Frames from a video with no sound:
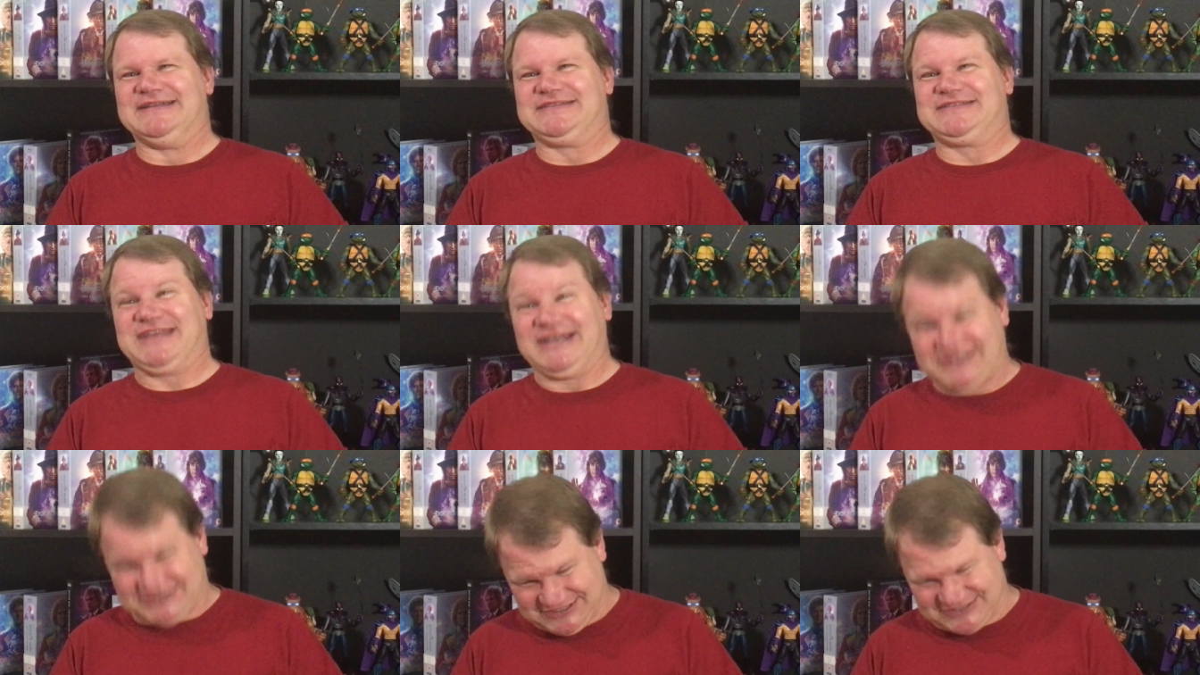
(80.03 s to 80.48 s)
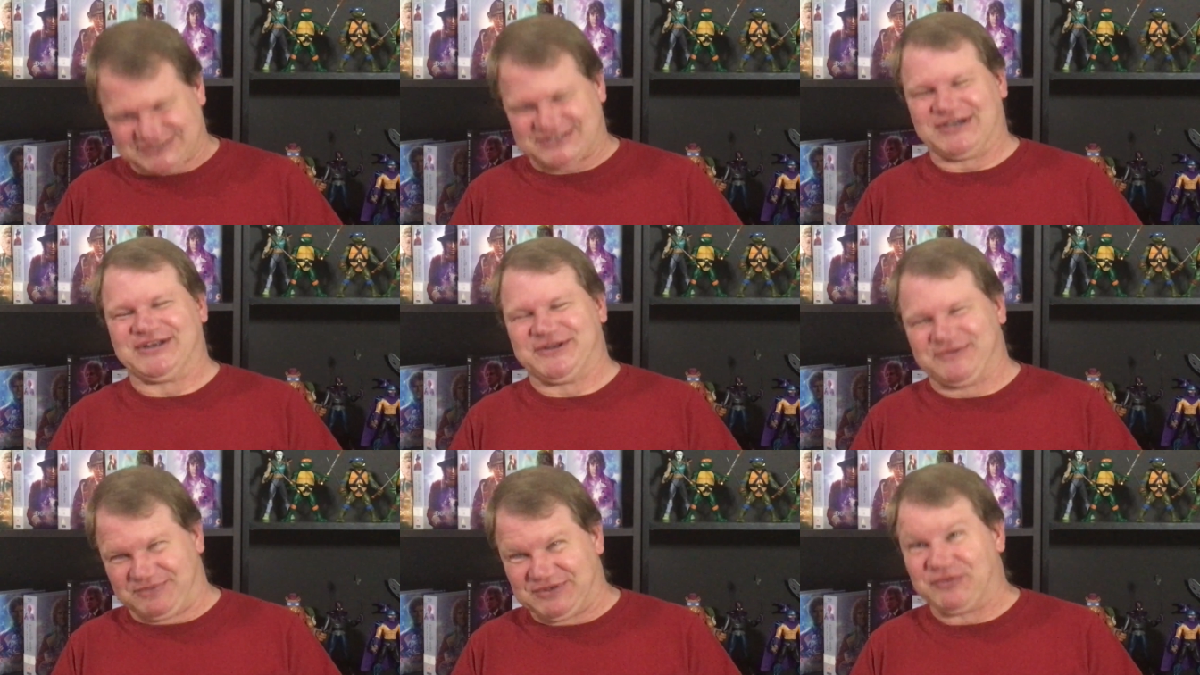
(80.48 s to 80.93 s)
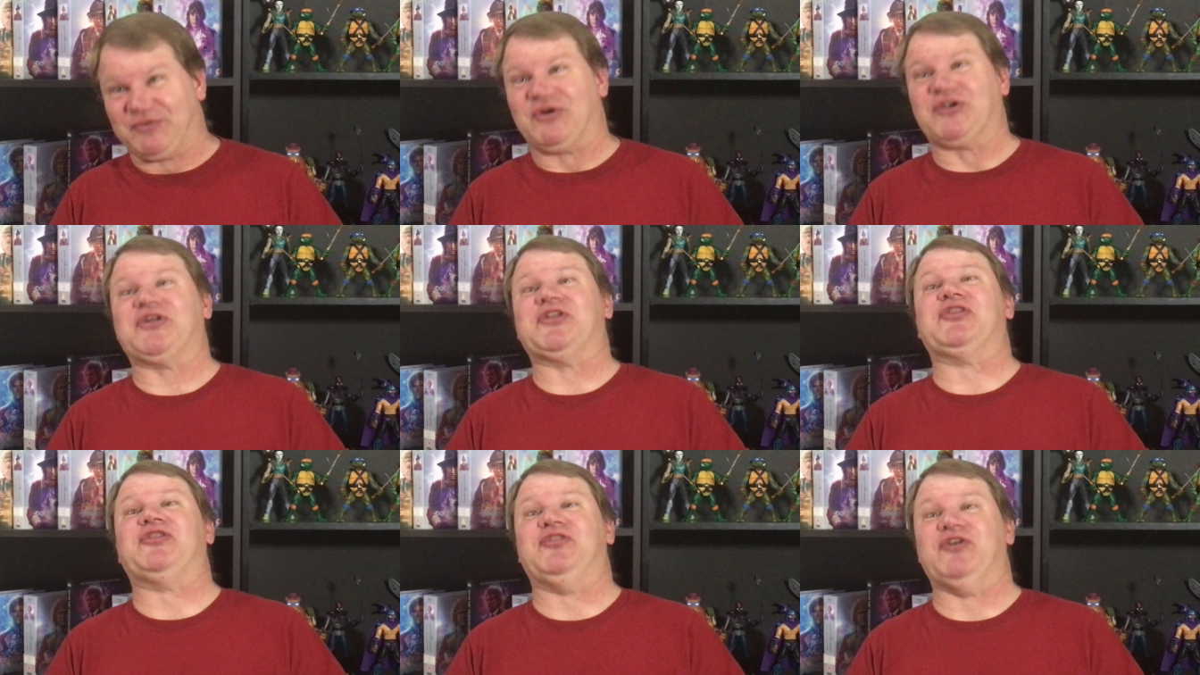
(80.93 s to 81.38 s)
This is going to be
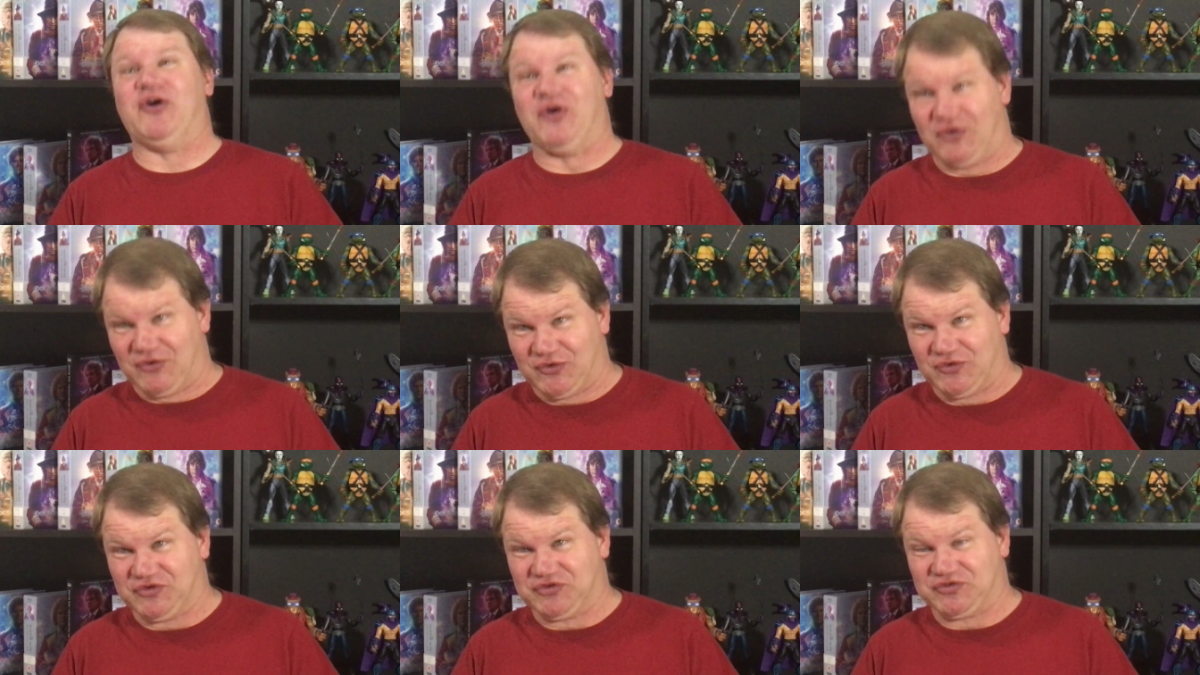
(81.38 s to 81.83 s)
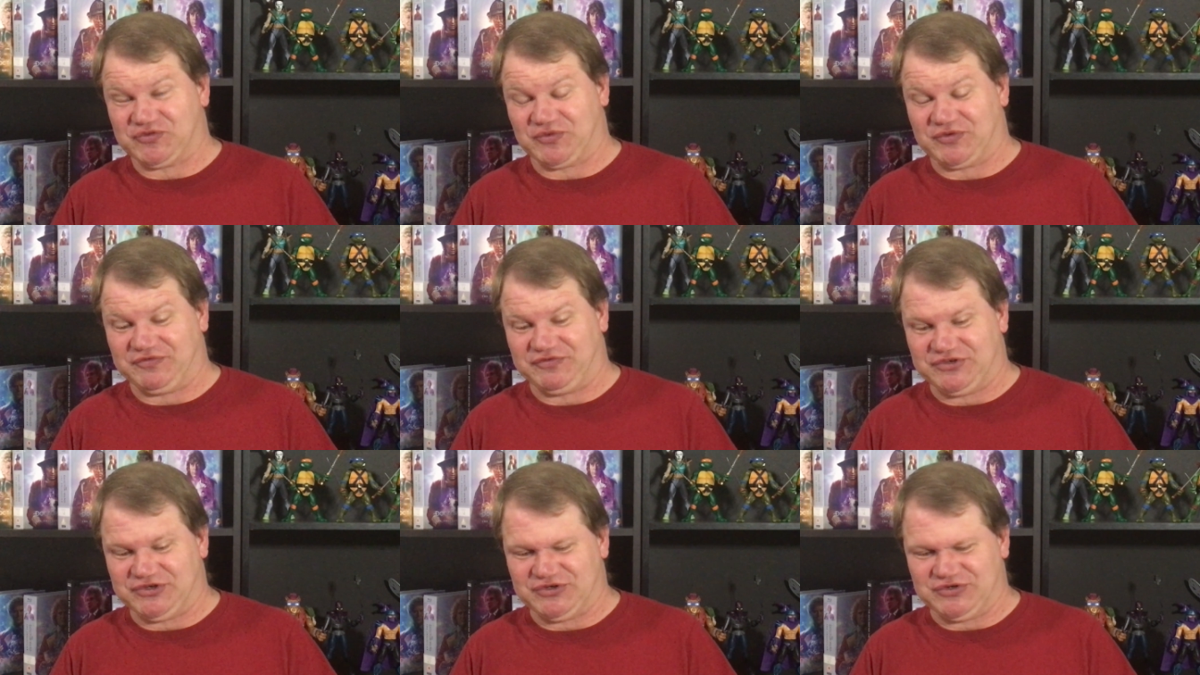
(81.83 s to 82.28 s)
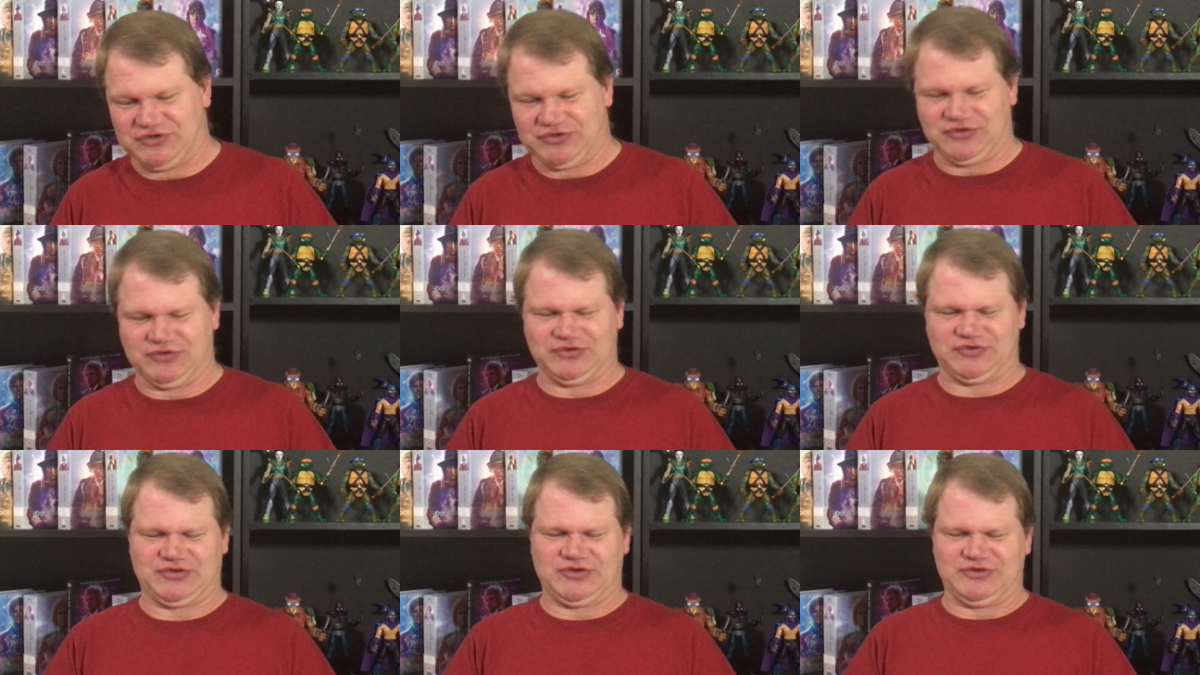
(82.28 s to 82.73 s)
one of those
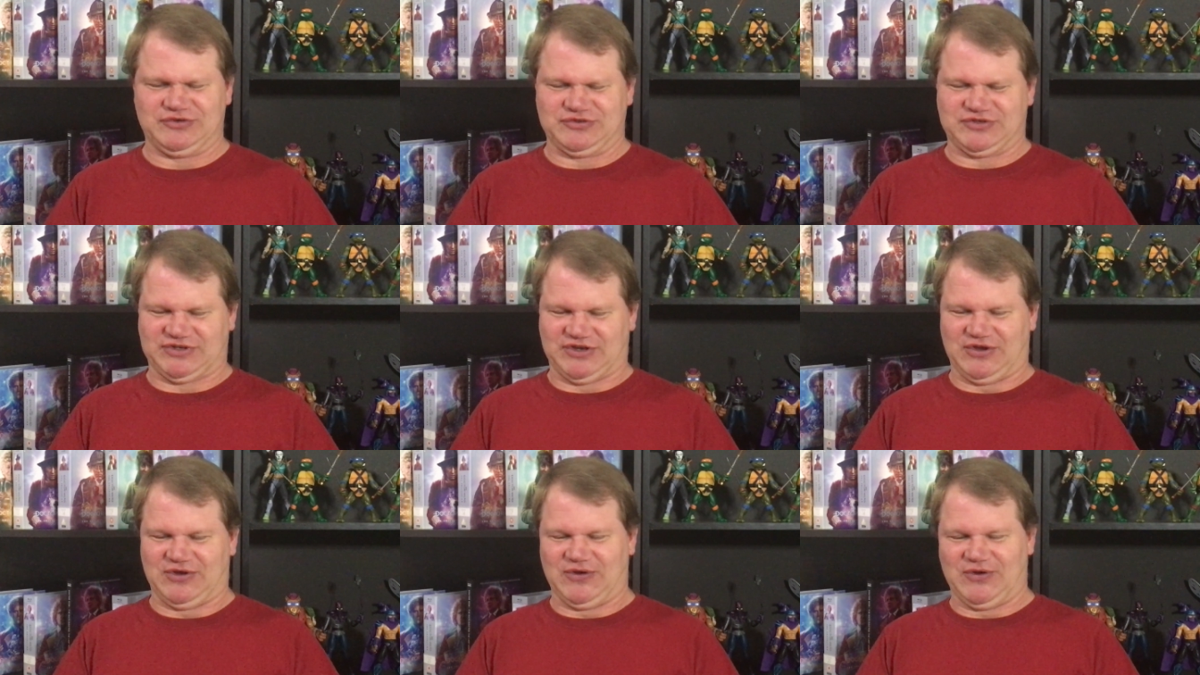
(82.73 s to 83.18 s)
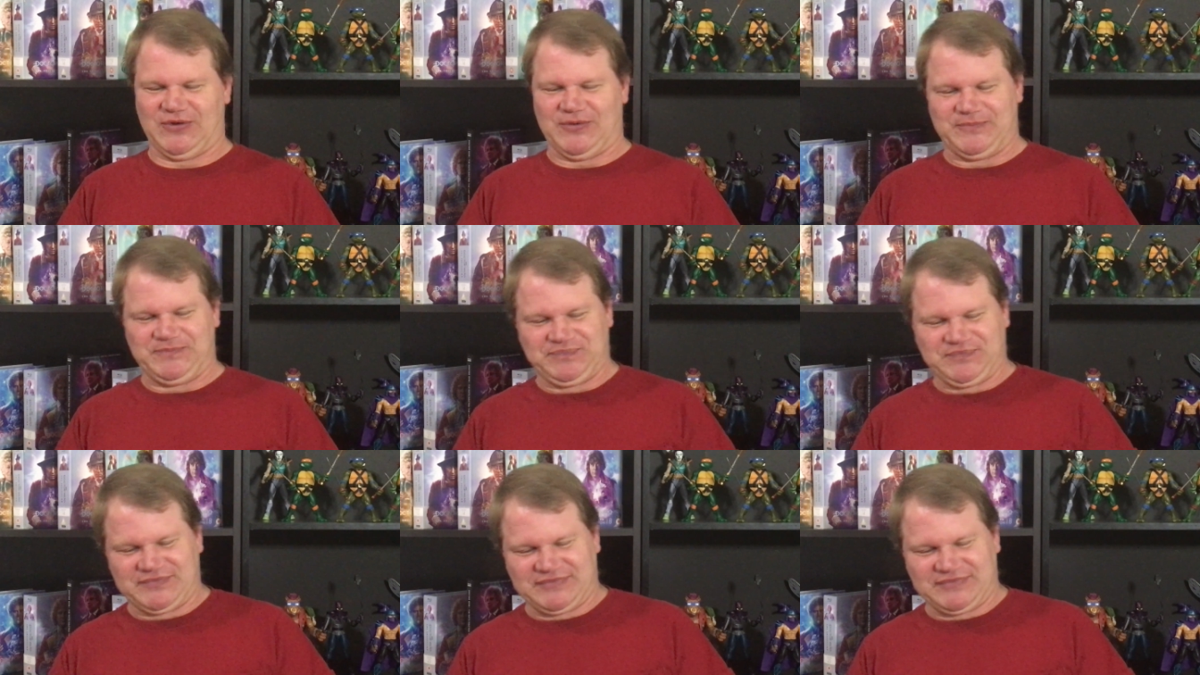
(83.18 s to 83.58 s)
reviews, so